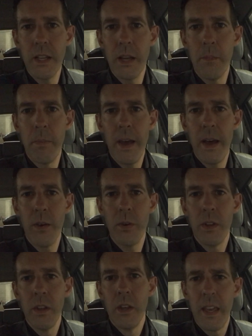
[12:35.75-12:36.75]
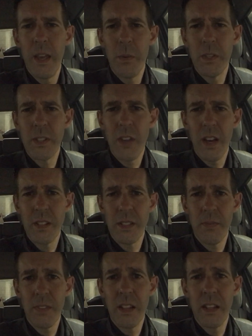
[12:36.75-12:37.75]
about he always thought
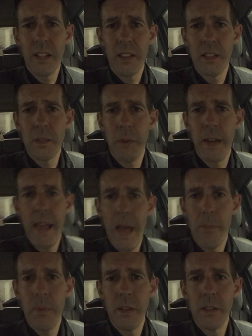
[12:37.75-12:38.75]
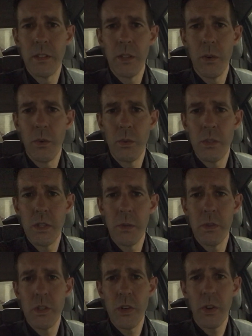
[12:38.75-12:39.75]
something like this might happen, so she
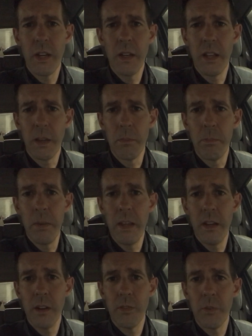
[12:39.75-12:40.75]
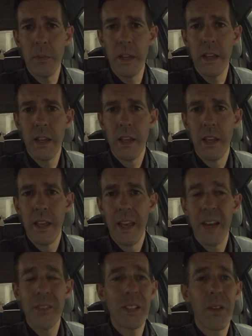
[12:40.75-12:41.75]
was sure he'd like be here for me.
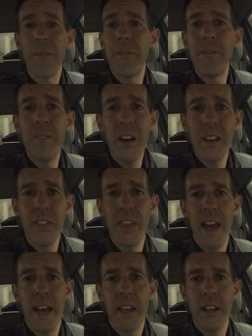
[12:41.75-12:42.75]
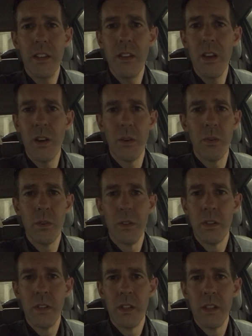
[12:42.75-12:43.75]
And I was like, f that, no.
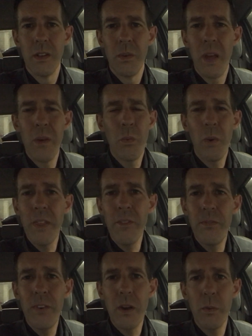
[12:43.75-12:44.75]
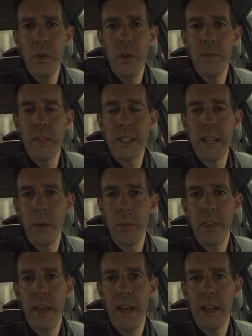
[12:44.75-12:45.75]
And why the fuck would you even tell me
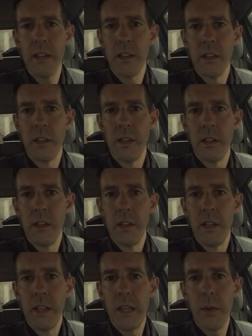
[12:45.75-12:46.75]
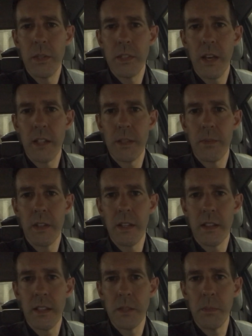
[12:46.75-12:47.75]
that? He always thought something
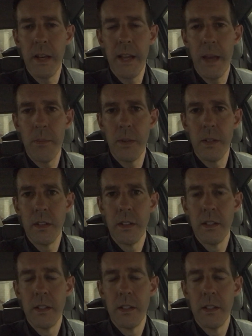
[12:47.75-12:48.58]
like this might happen.